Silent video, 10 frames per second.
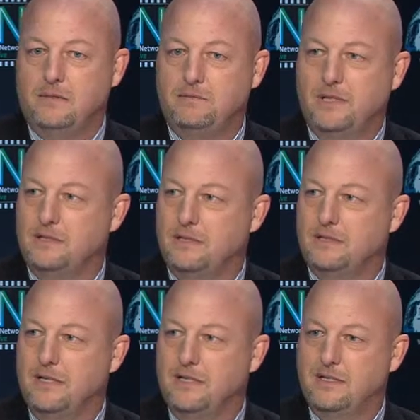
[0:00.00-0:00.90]

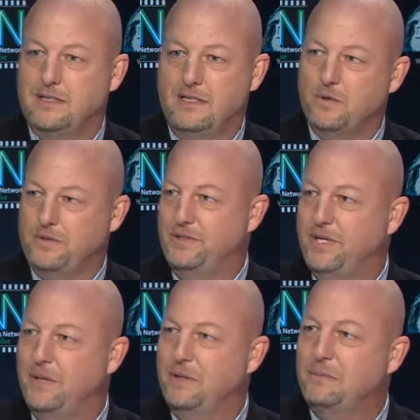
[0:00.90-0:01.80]
places like North
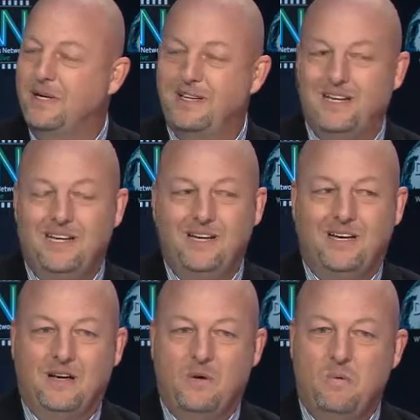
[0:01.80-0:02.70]
Dakota, but
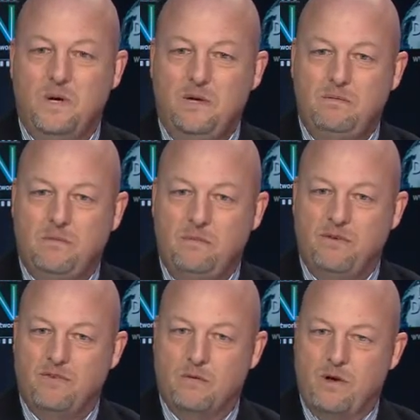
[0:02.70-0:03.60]
we
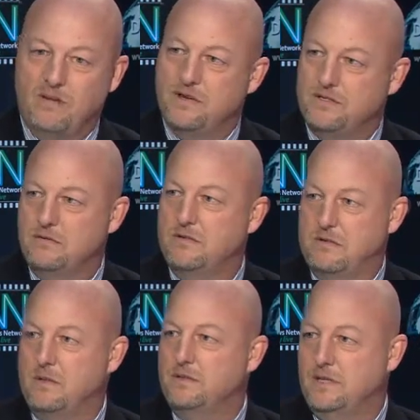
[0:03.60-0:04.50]
perform all of our service
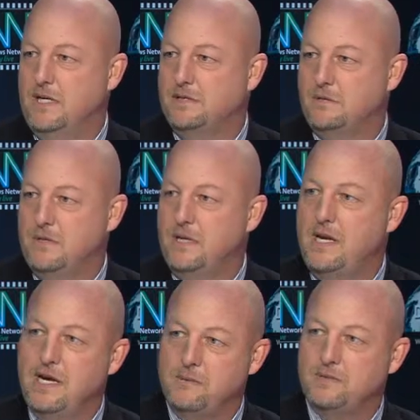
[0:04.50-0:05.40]
with our own techs. We're in
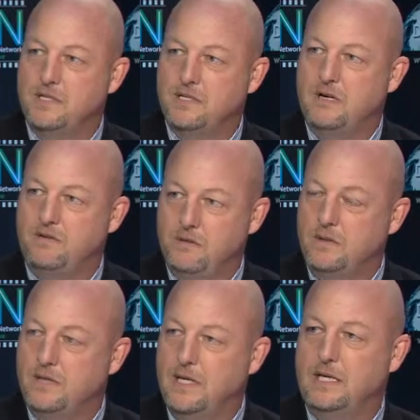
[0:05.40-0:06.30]
the 90th percentile of
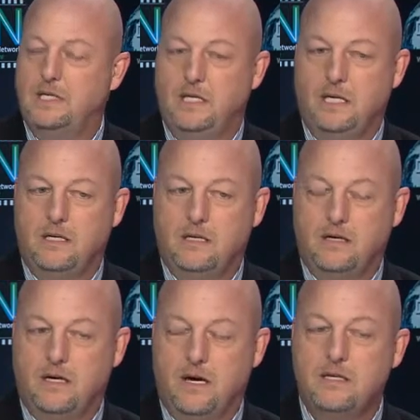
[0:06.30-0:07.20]
doing that. And
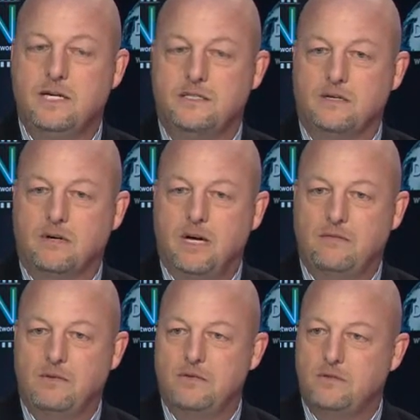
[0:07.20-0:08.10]
our techs
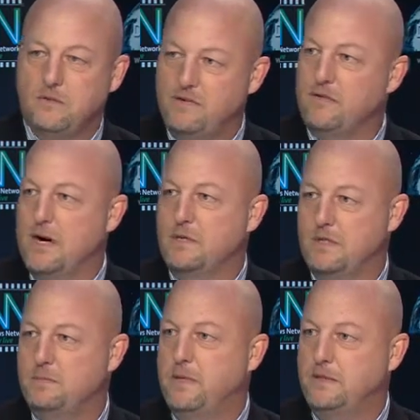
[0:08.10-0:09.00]
arrive with 24-hour
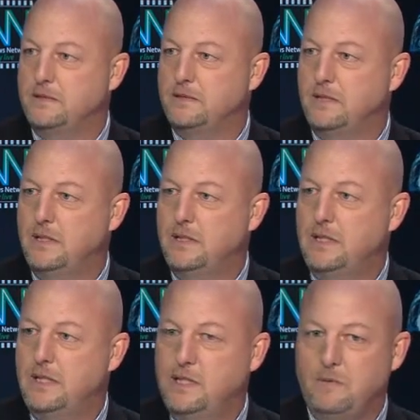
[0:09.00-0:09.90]
response.
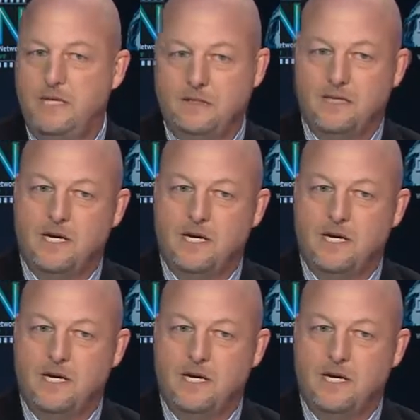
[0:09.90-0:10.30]
And we hit the